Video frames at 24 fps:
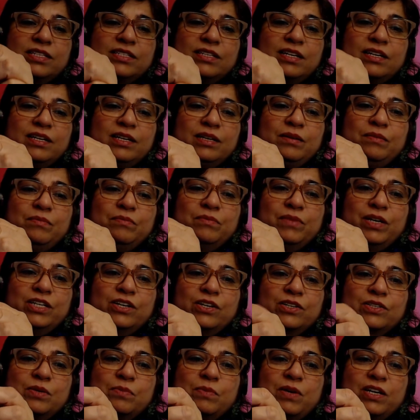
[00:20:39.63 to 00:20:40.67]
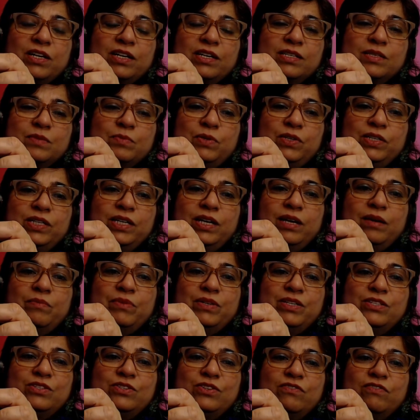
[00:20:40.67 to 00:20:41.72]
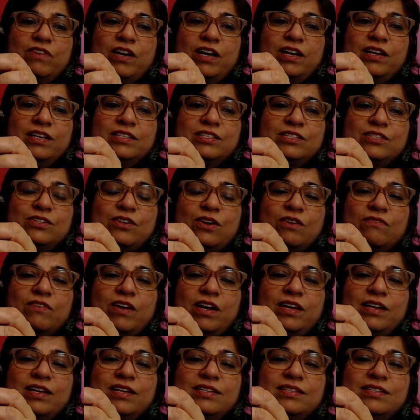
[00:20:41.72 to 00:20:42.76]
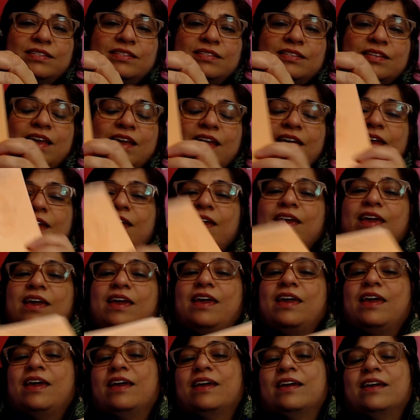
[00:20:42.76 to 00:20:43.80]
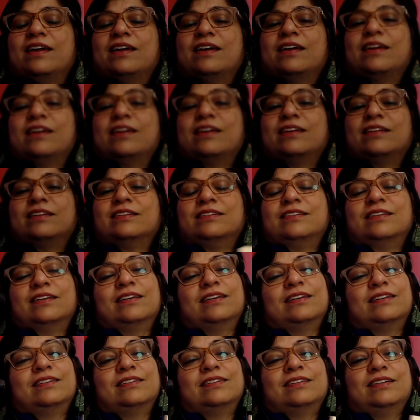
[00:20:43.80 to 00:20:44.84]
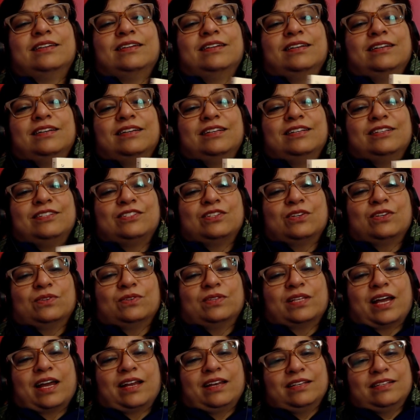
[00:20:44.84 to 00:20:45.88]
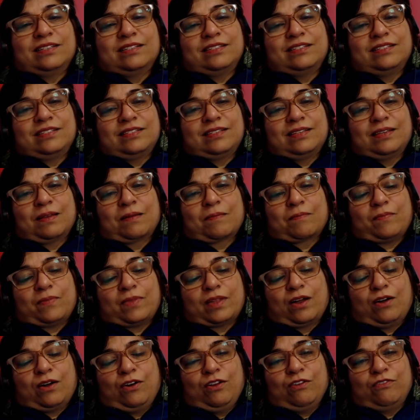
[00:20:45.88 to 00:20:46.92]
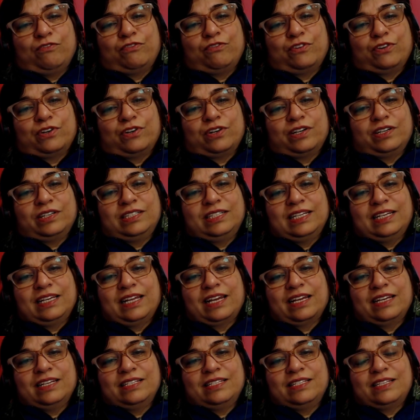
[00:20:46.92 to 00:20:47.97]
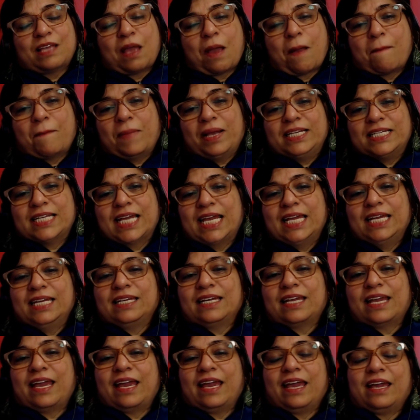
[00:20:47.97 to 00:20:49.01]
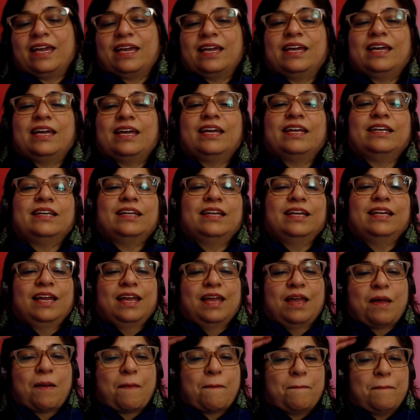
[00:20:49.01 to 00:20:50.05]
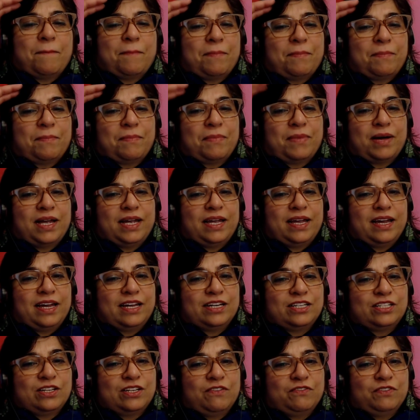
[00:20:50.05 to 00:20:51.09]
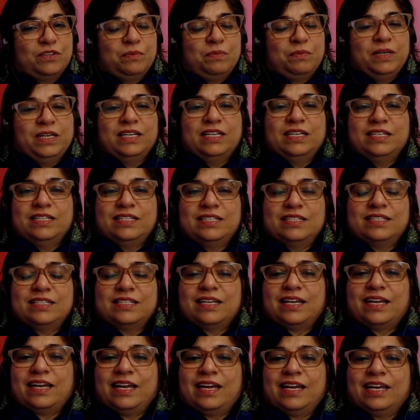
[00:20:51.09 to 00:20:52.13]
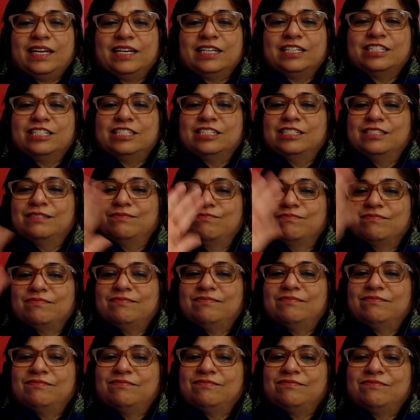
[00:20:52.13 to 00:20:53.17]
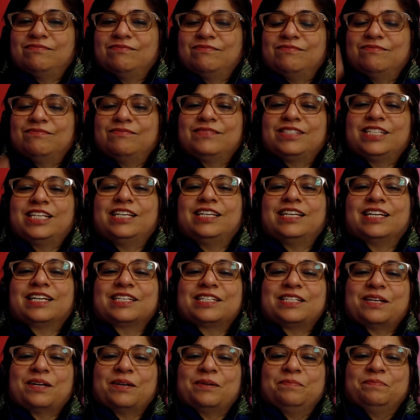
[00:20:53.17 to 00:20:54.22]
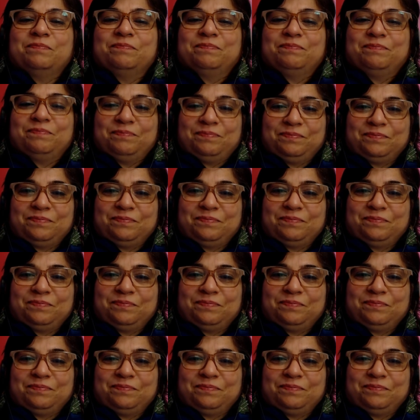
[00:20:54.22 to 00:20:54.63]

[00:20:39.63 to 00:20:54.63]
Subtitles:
all the time by Dr. Monika Spolia, Peace Through Violence, Non-Violence. And so that is all for today's My Take, and my hats off to peace, and till next time.